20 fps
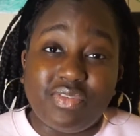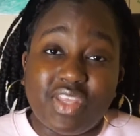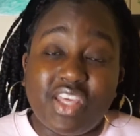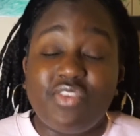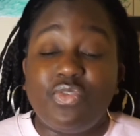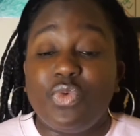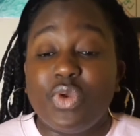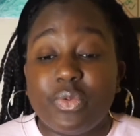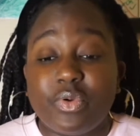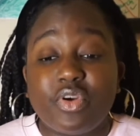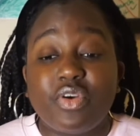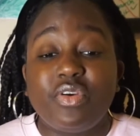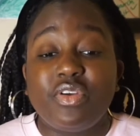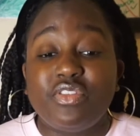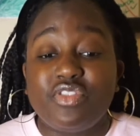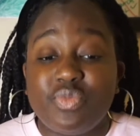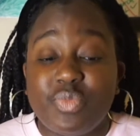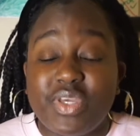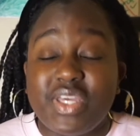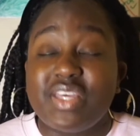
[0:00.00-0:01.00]
If we were going
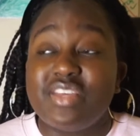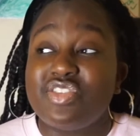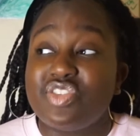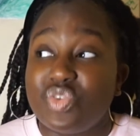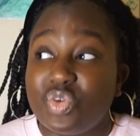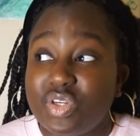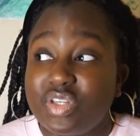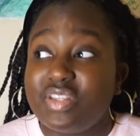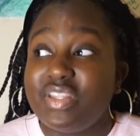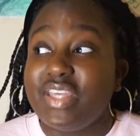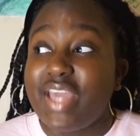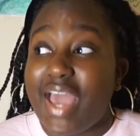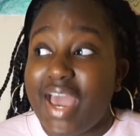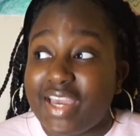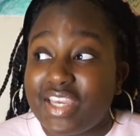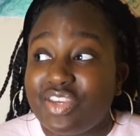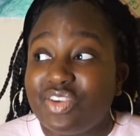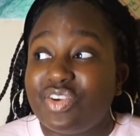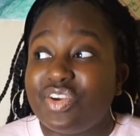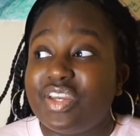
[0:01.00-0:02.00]
to be historically
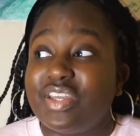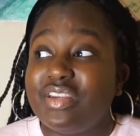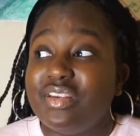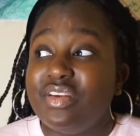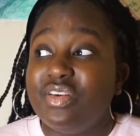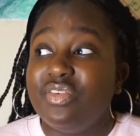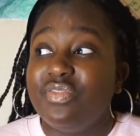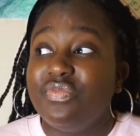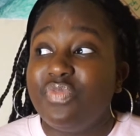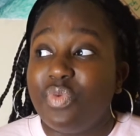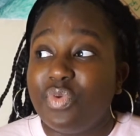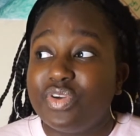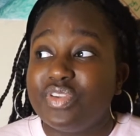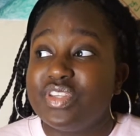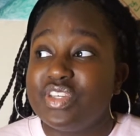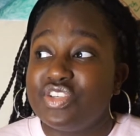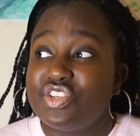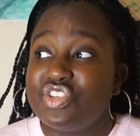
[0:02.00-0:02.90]
accurate for this